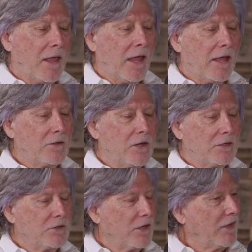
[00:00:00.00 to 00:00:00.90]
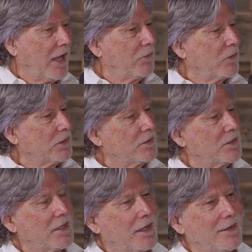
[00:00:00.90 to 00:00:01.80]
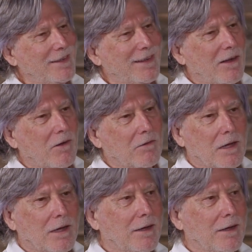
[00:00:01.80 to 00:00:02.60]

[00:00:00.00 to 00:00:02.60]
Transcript: And Jeff came to us and said, you know,